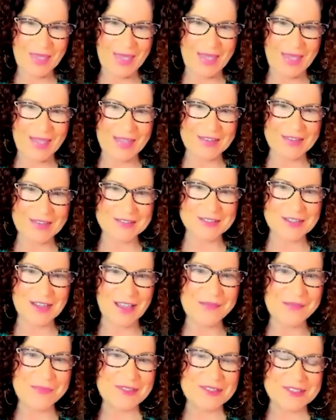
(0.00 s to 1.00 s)
and
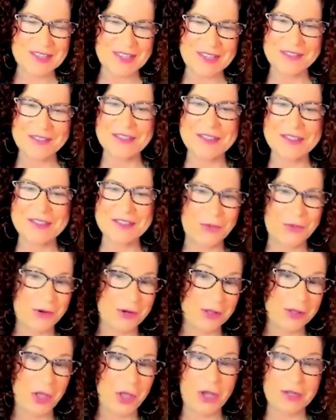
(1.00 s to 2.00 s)
I've been saying this for
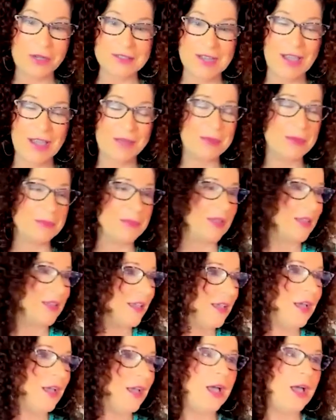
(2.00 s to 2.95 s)
a long time. I'm like,